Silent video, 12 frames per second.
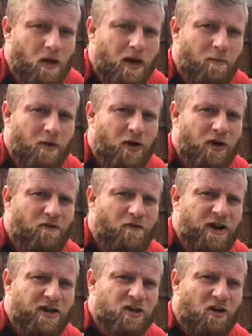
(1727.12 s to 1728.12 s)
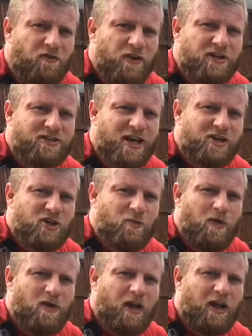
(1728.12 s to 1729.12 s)
And then we're going to finish off this
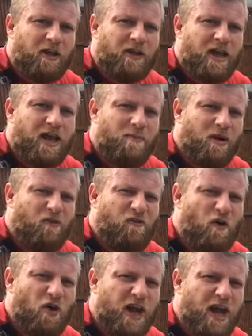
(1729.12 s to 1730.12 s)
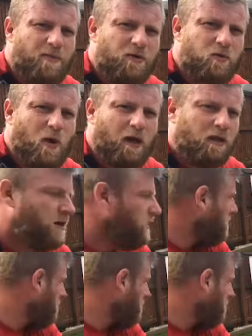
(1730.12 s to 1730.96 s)
session with a little game, little fun game as well.